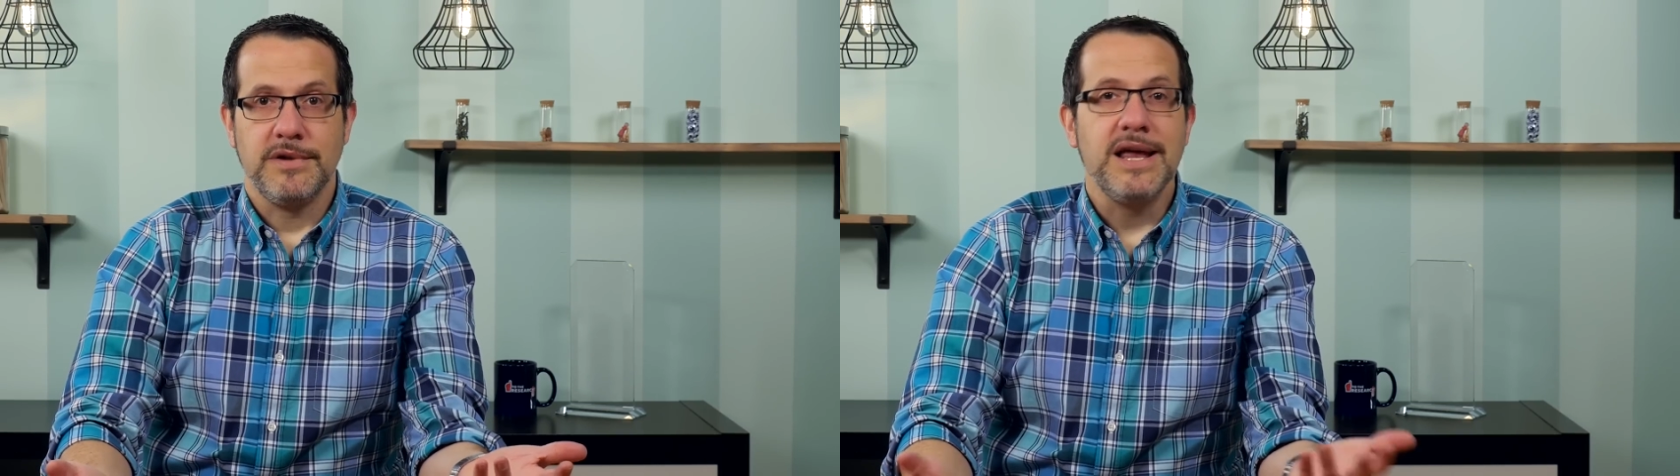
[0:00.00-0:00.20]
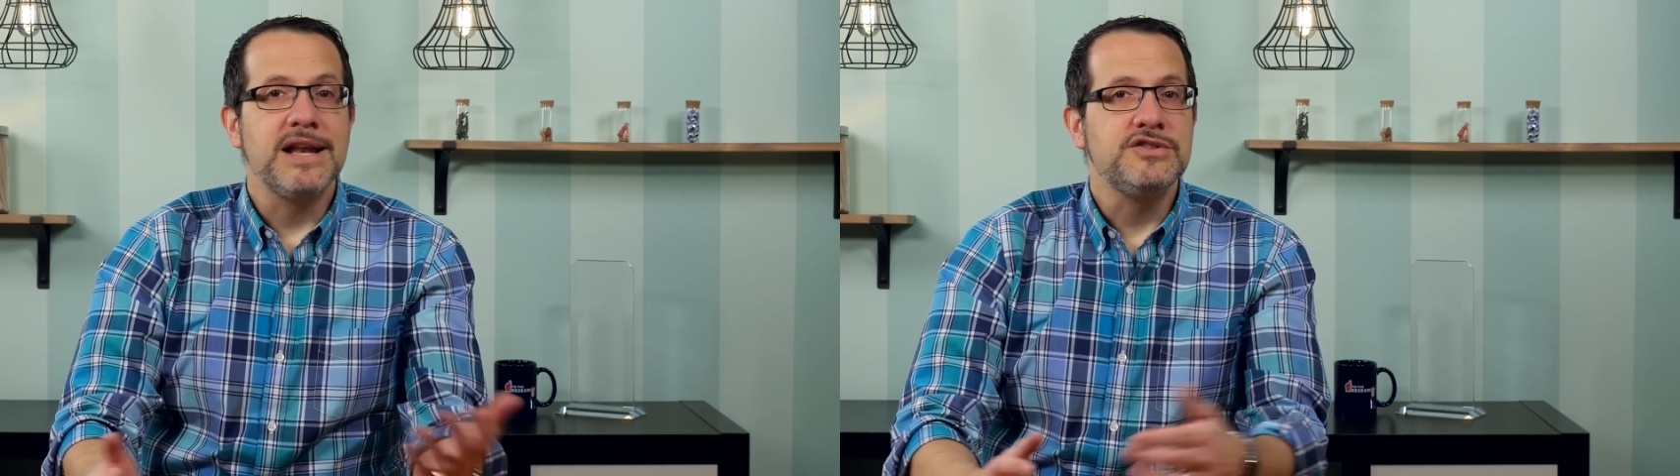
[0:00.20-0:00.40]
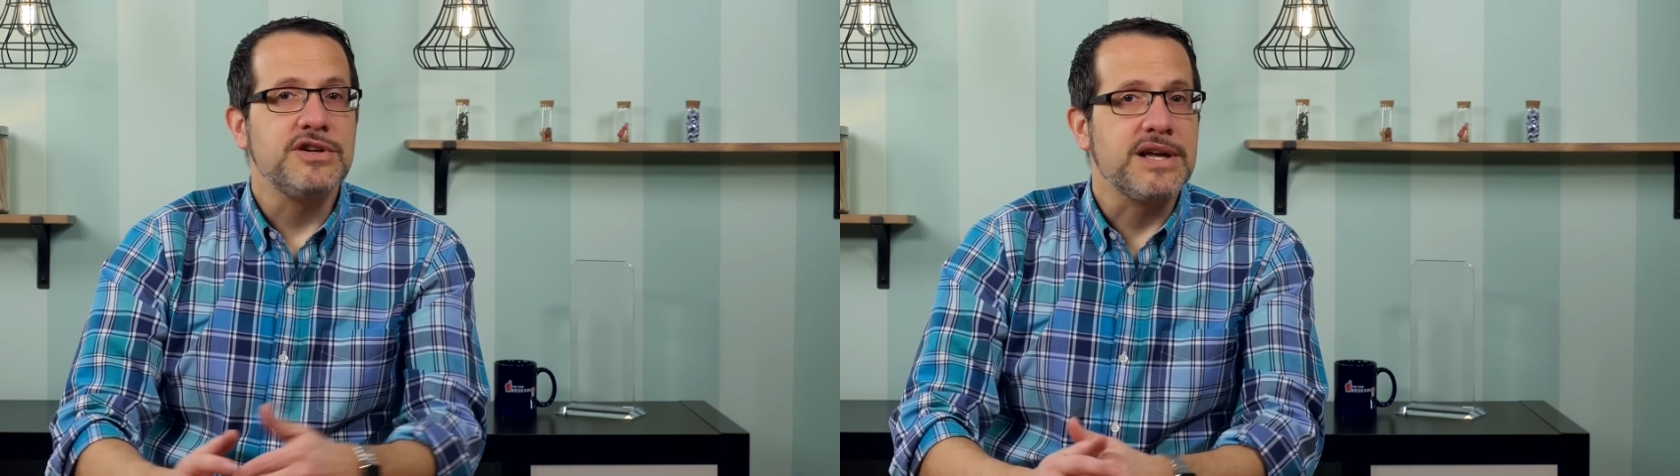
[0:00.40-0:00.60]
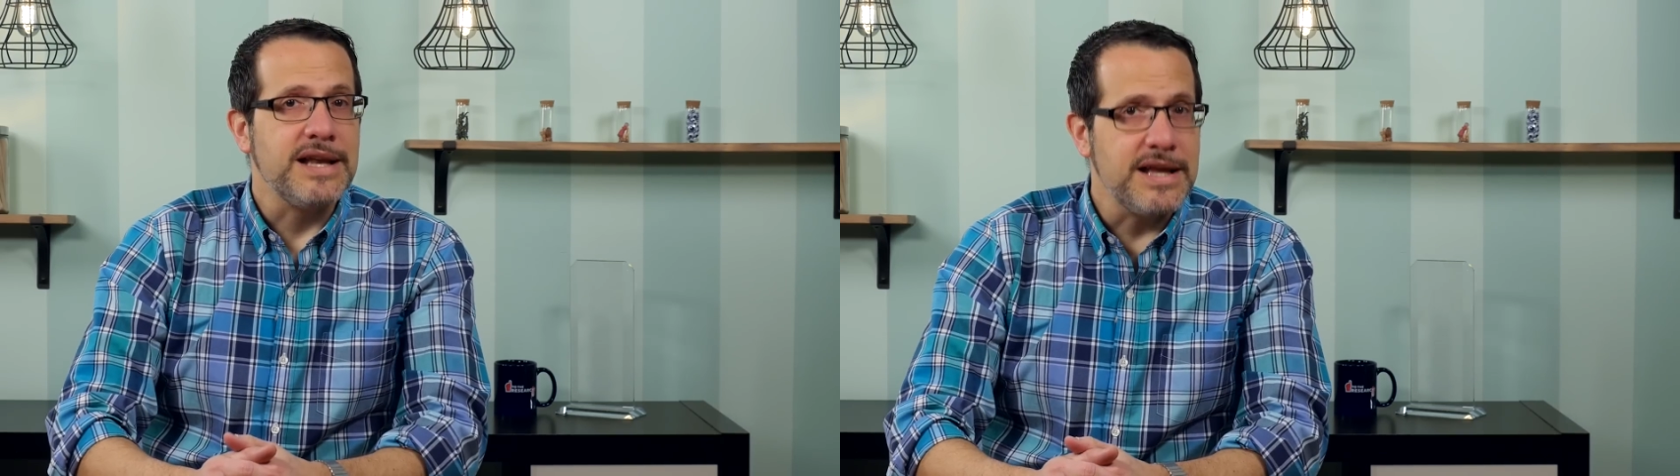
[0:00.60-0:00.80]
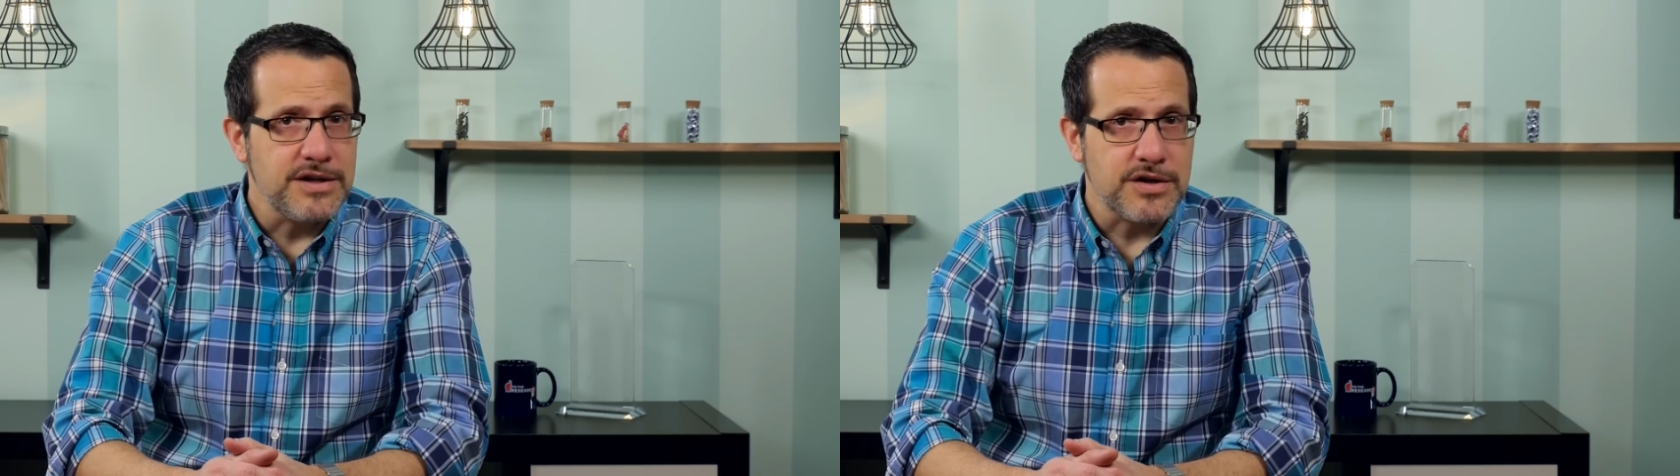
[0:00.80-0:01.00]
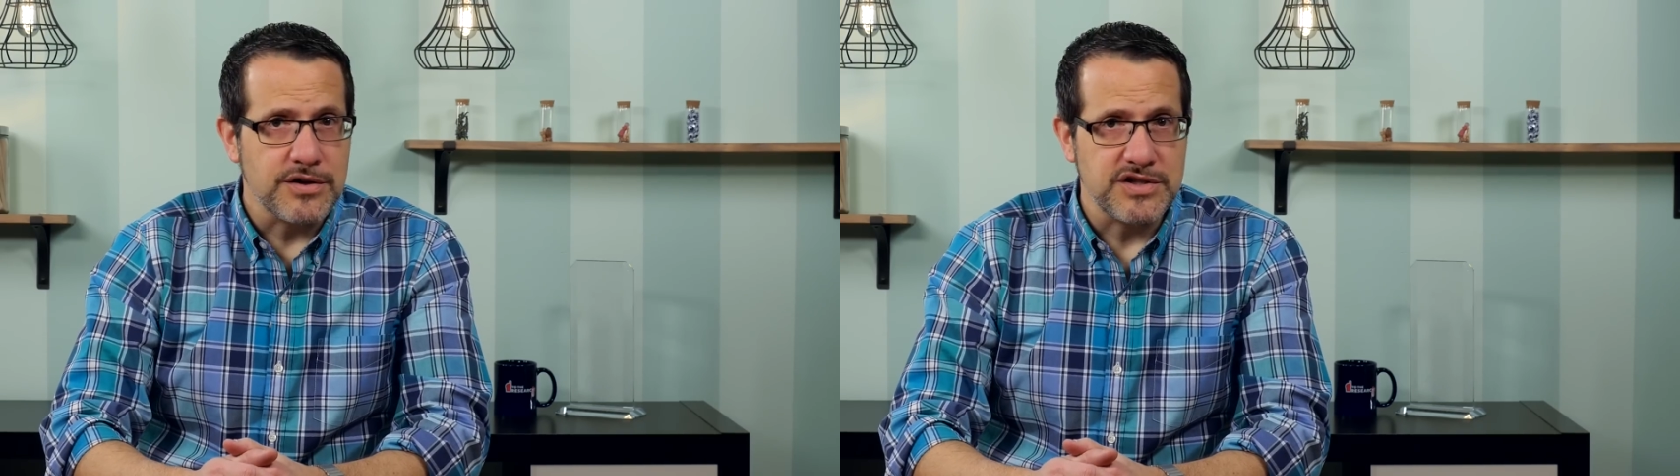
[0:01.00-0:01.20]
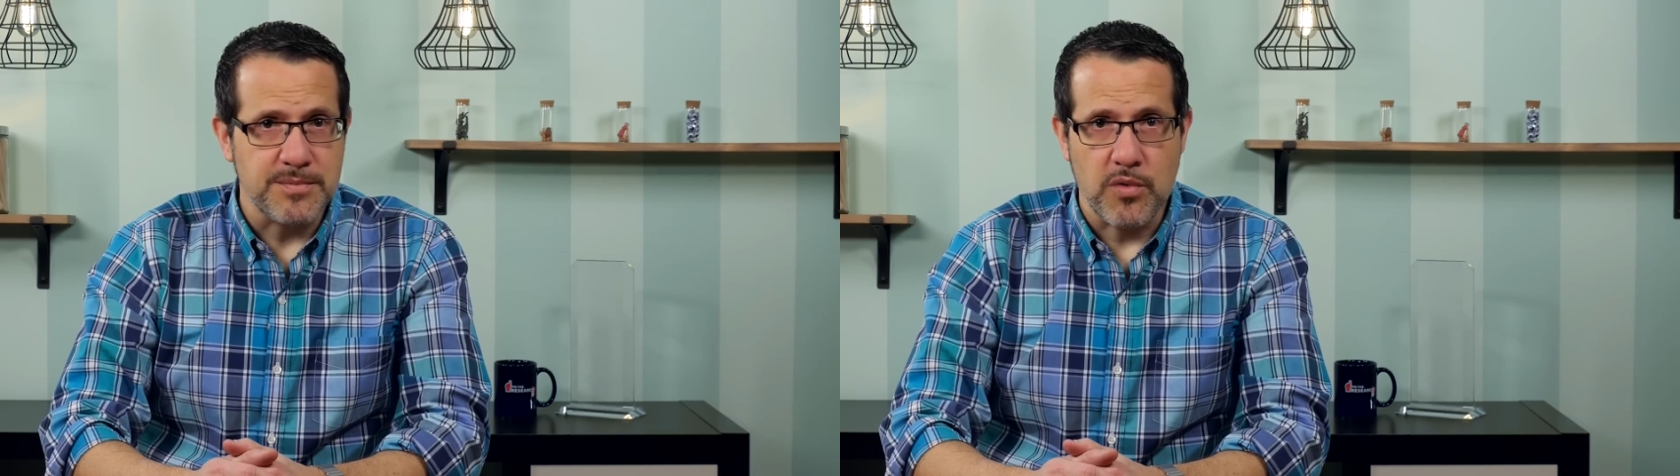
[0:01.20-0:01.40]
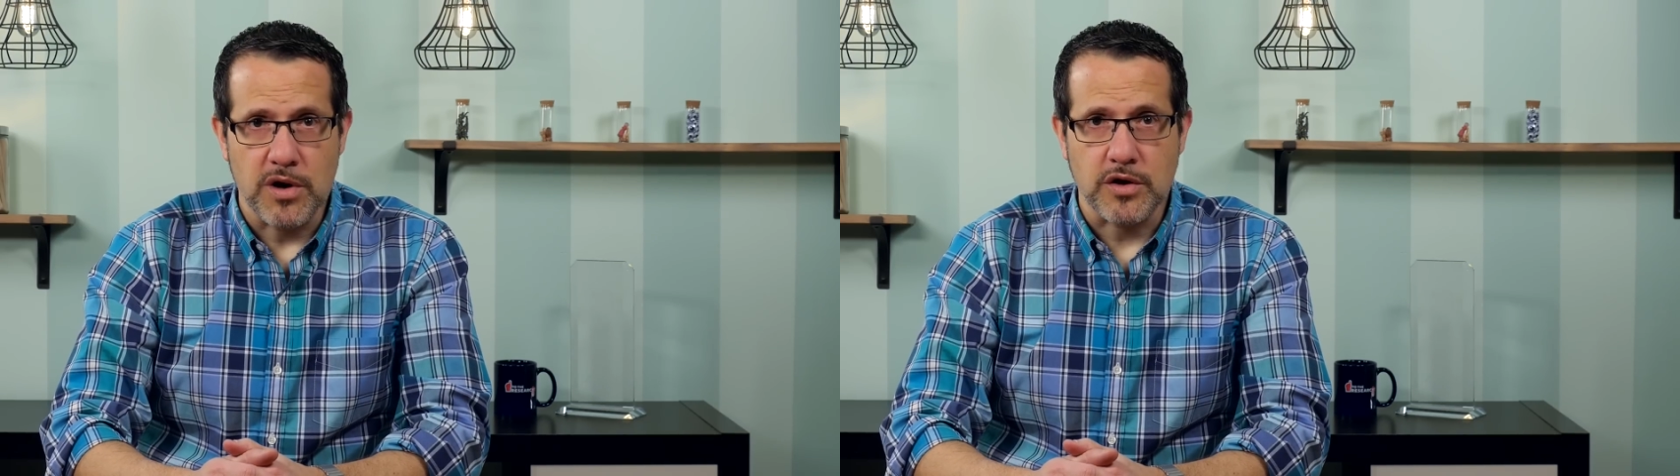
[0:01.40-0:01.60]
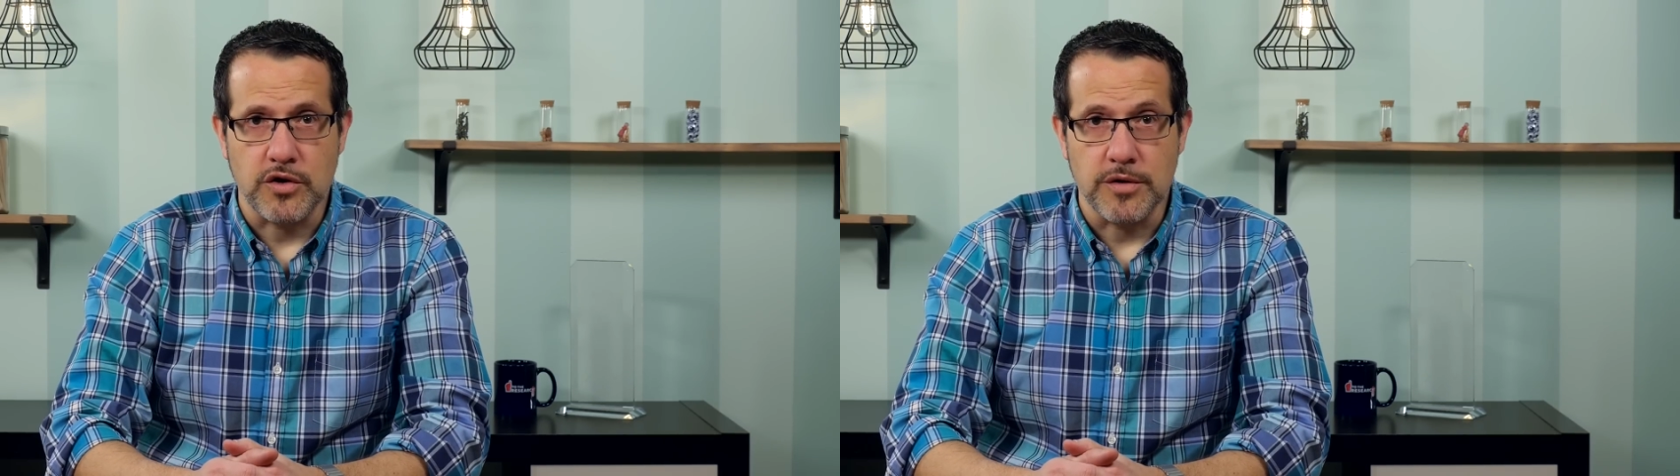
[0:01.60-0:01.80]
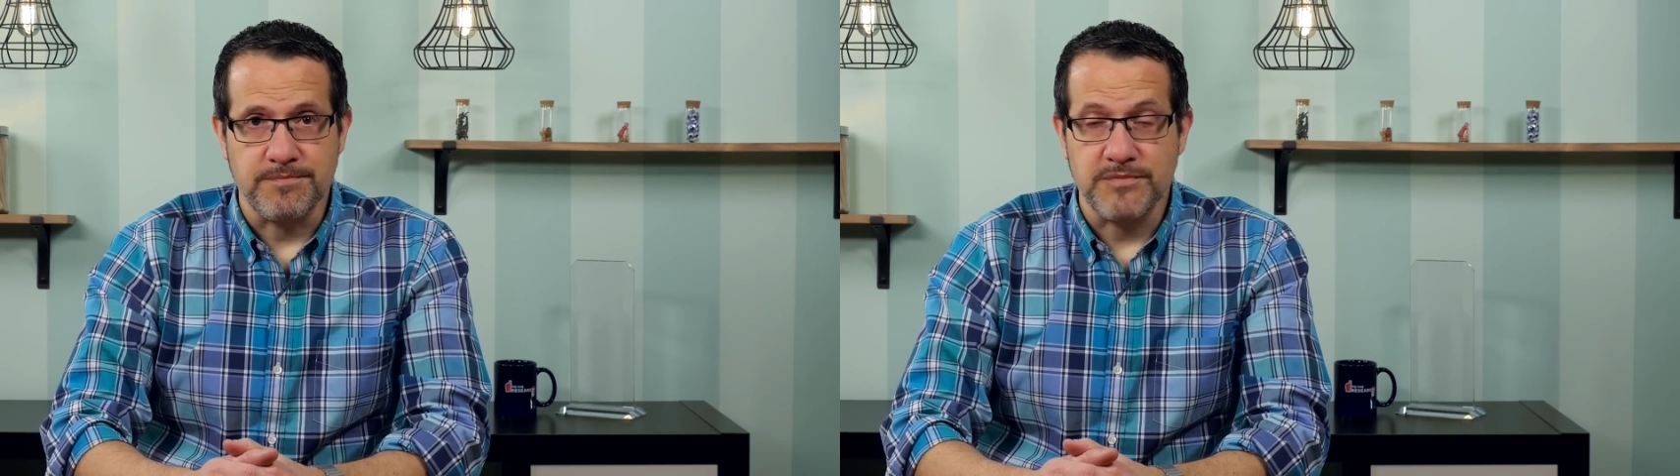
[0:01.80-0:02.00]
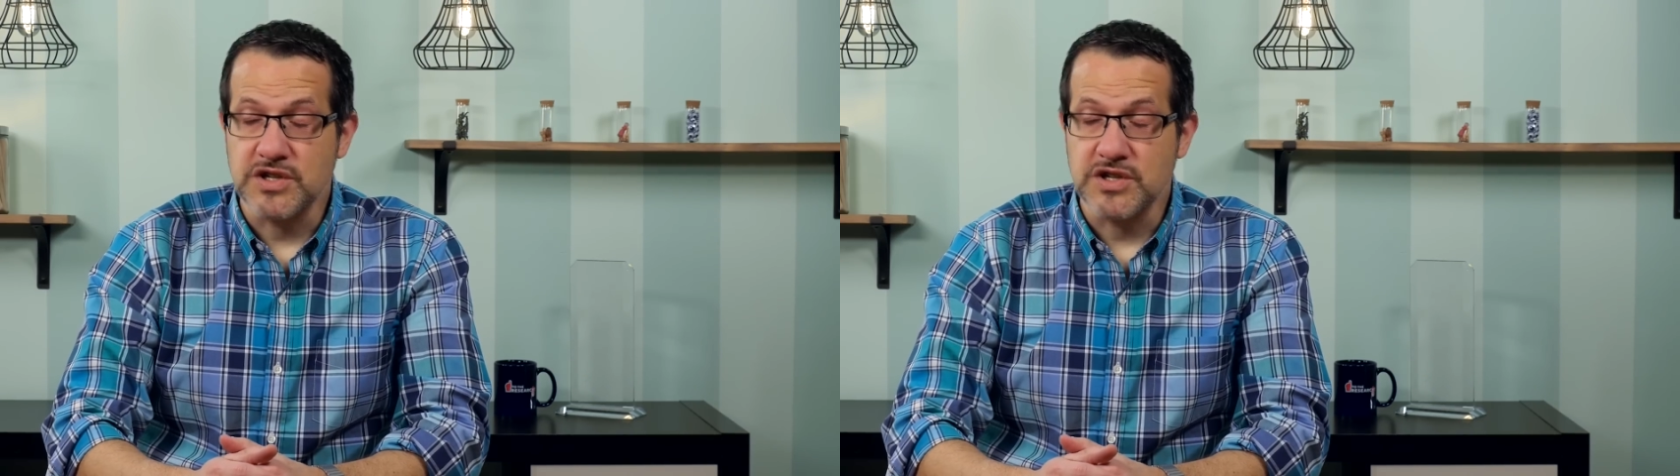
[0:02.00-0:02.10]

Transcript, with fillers: Yet it took an intern support group,